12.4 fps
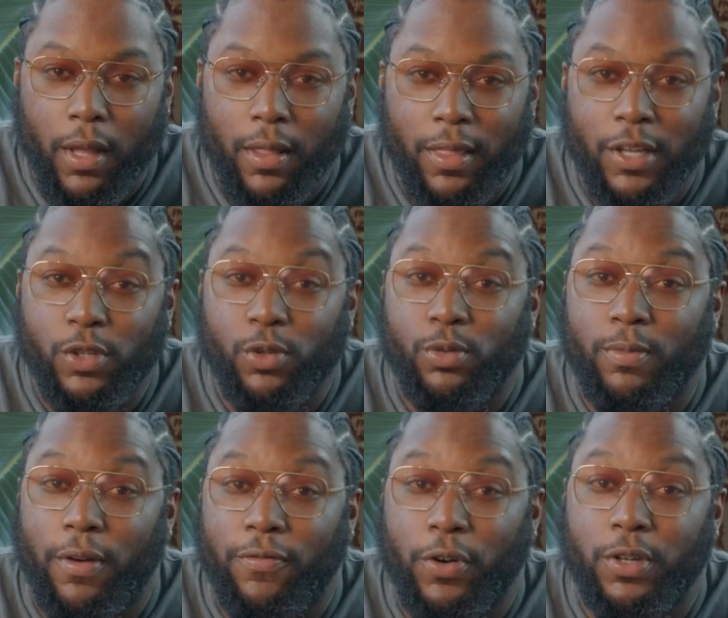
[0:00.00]
This was
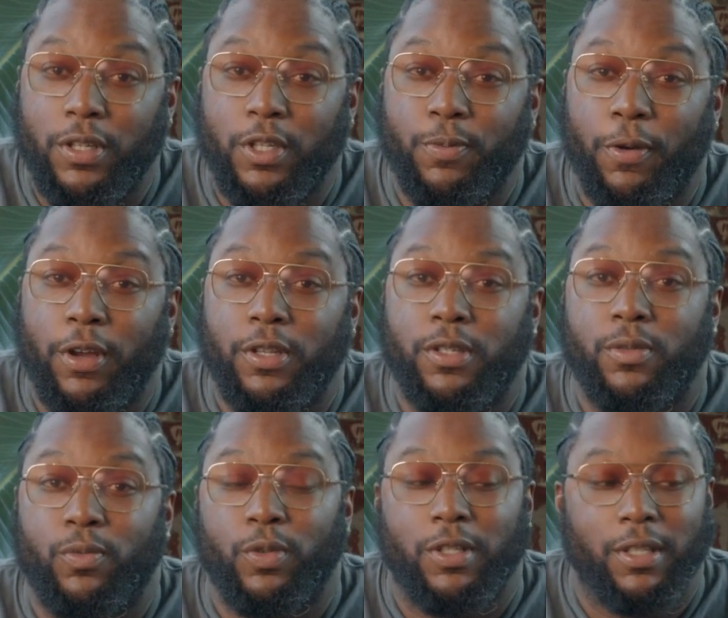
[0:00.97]
my first experience
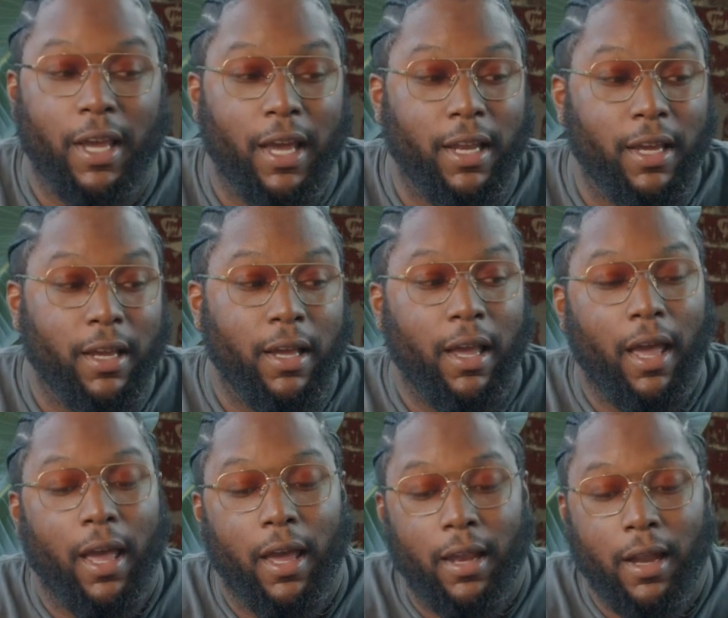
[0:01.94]
with scanning,
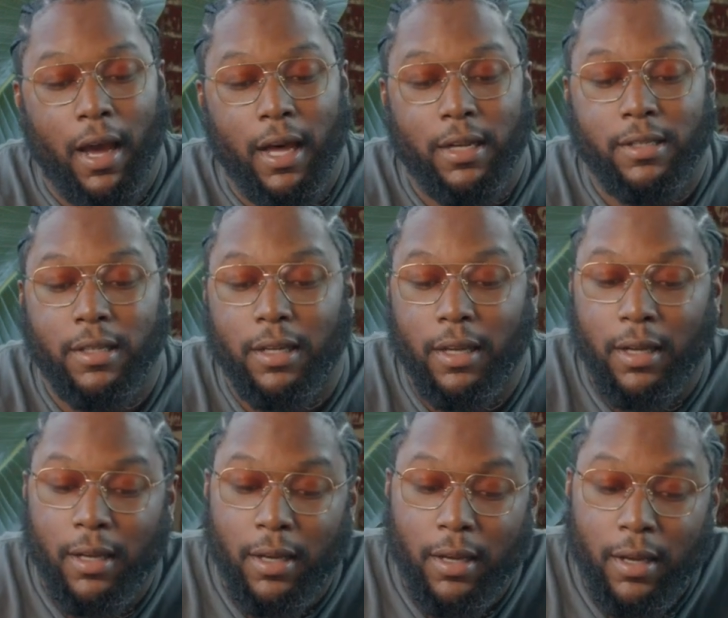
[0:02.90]
and honestly,
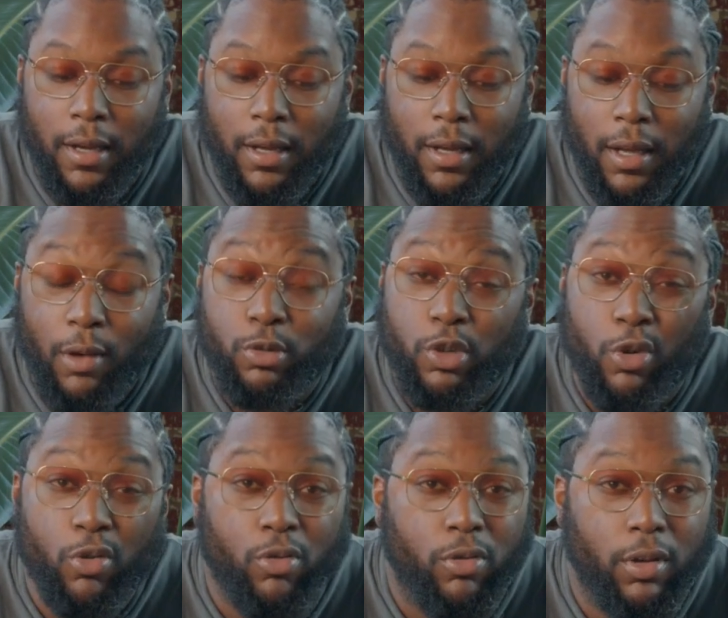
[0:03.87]
it was
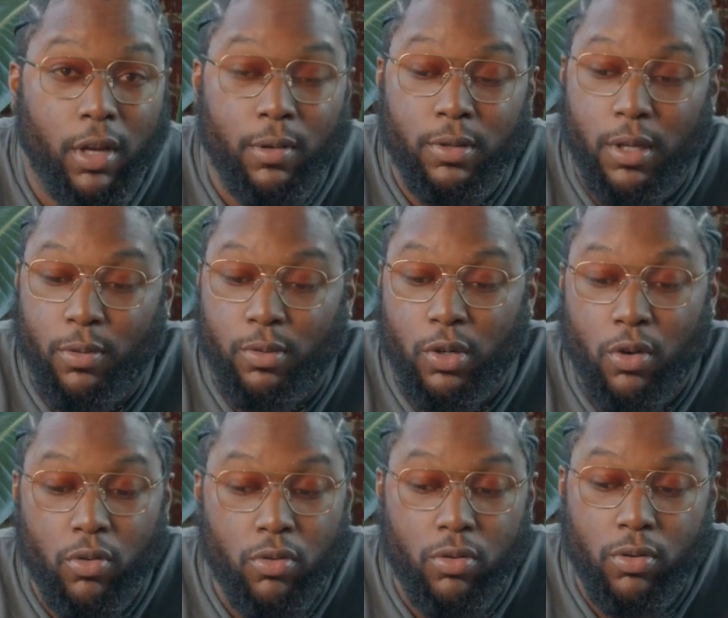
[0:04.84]
cool. It was
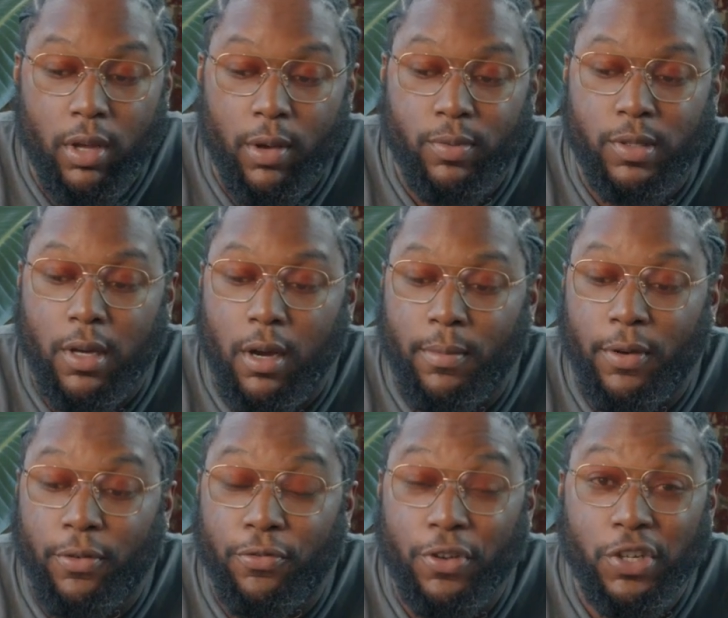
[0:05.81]
cool. It was
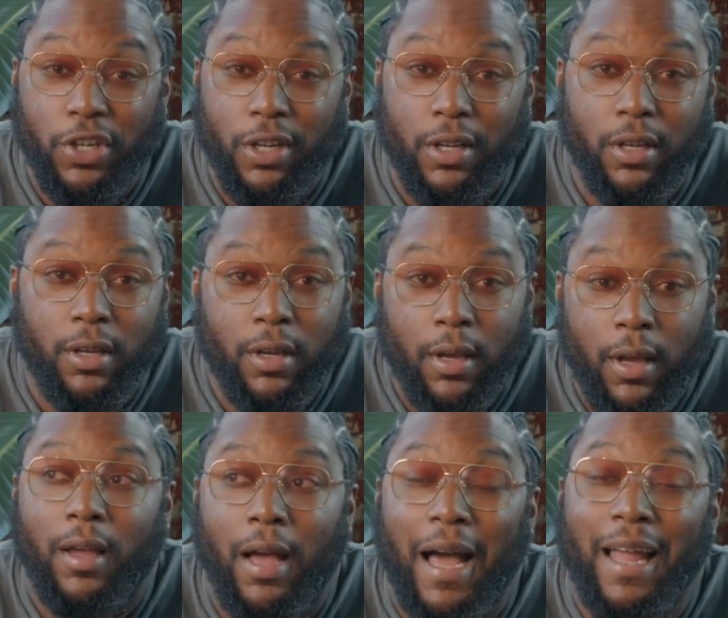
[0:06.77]
efficient.
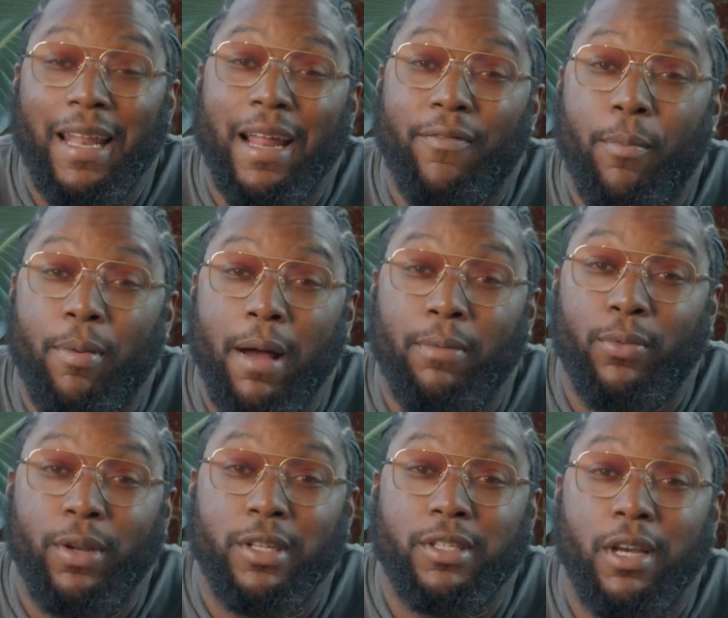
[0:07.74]
I didn't have a problem
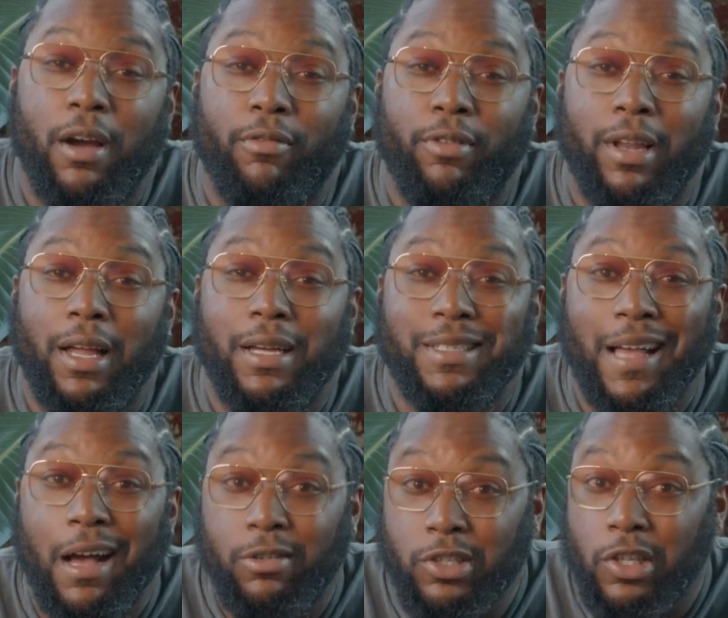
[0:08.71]
with it until I realized
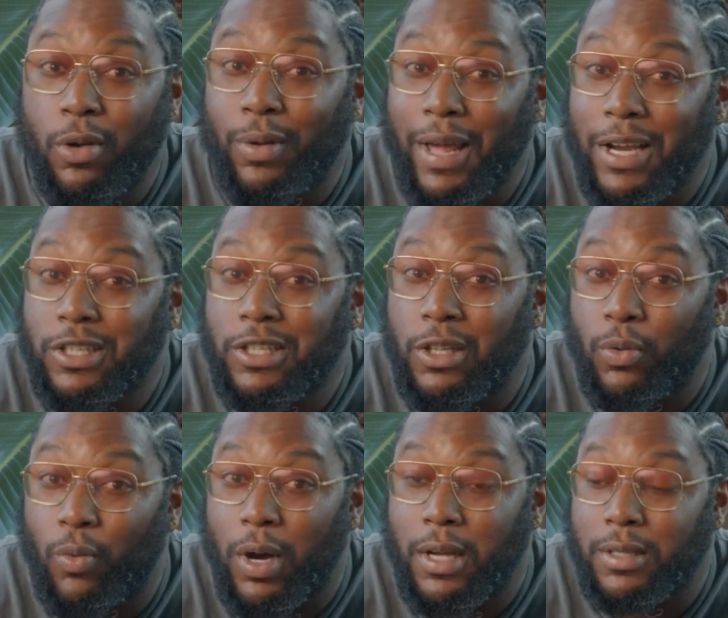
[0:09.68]
how slow it actually
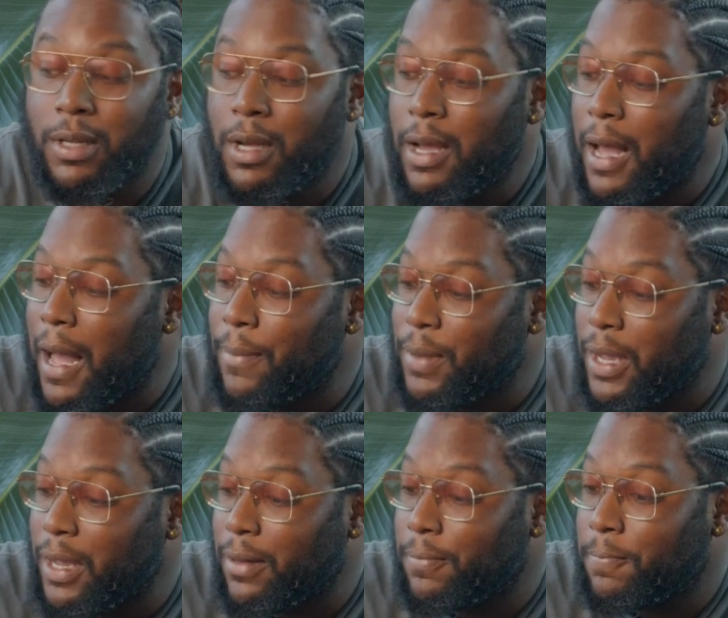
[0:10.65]
was. I
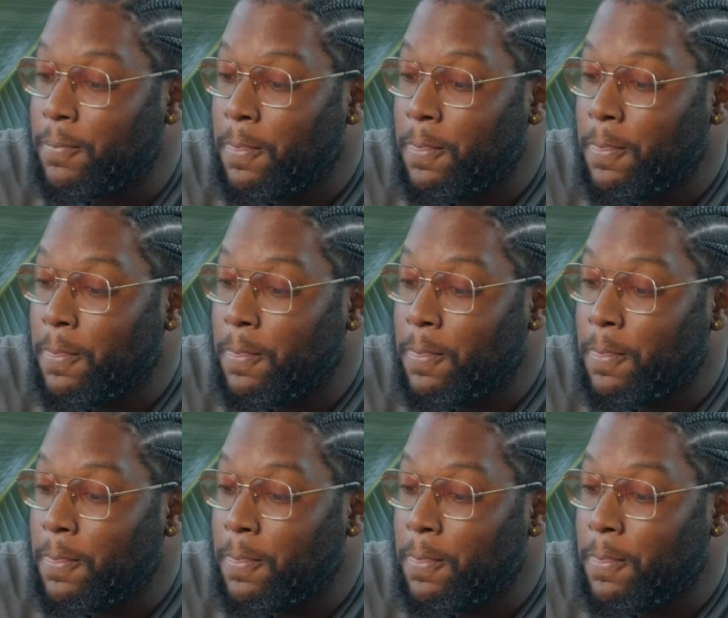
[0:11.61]
mean,